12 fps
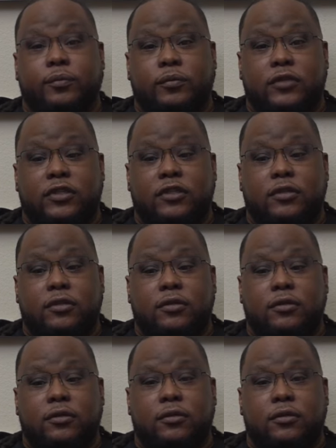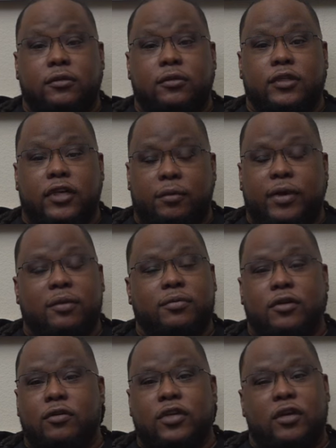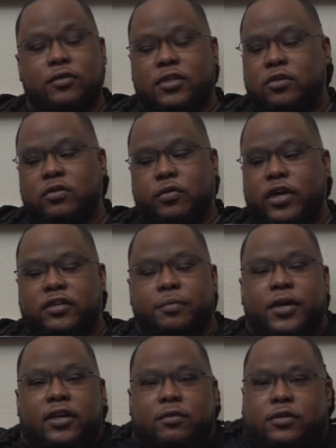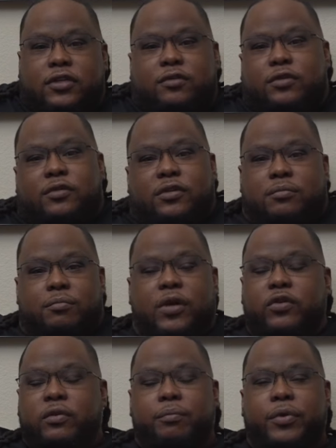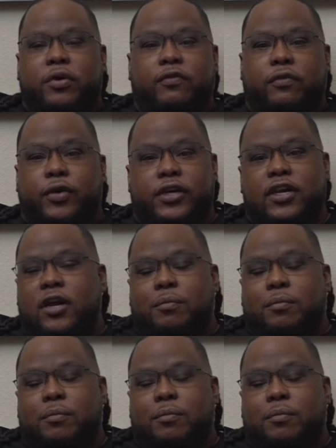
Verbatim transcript: It got back in the paint. Yep, yeah, absolutely. It was a huge race, man. It was, it was it was, a, it was a beautiful race.